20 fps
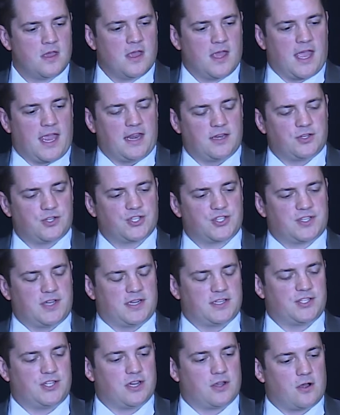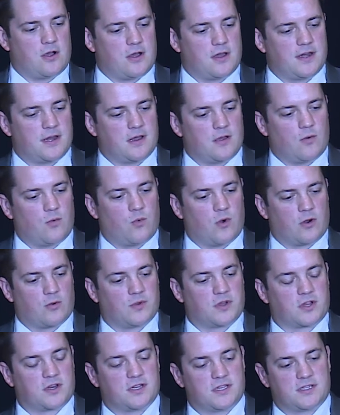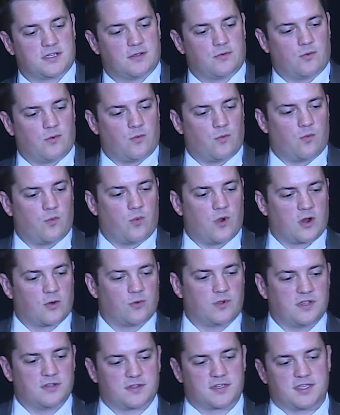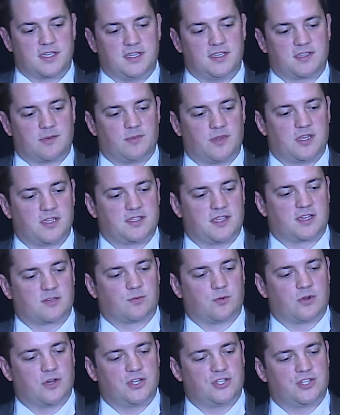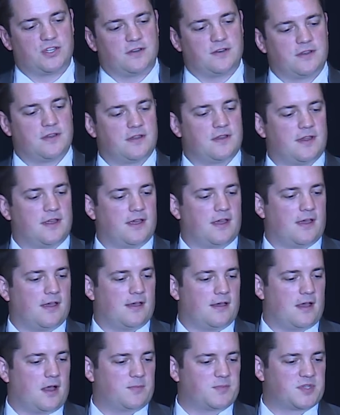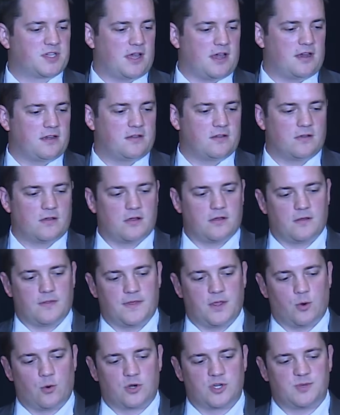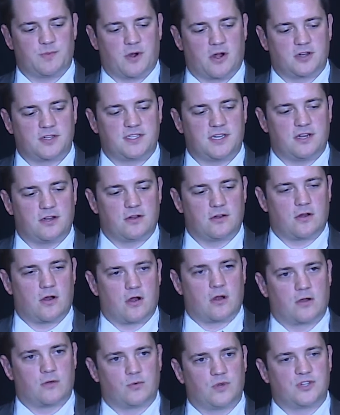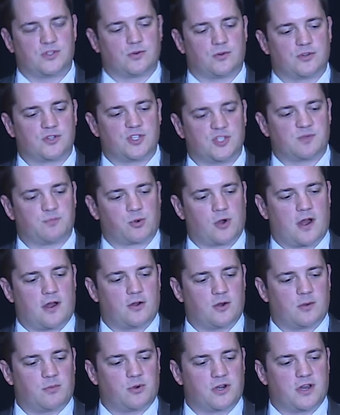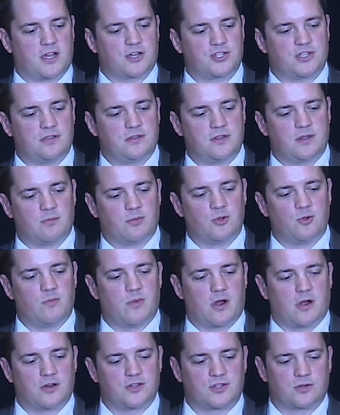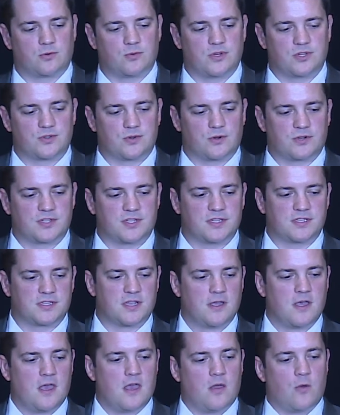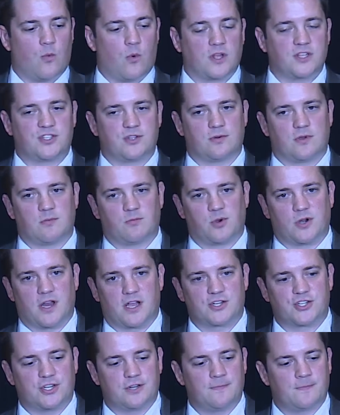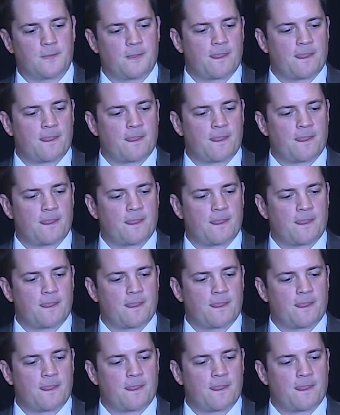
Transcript: And just touching on where we'll see some of this exploration upside, the orange bars here are resources prior to production. The blue bars are resources once you're in production.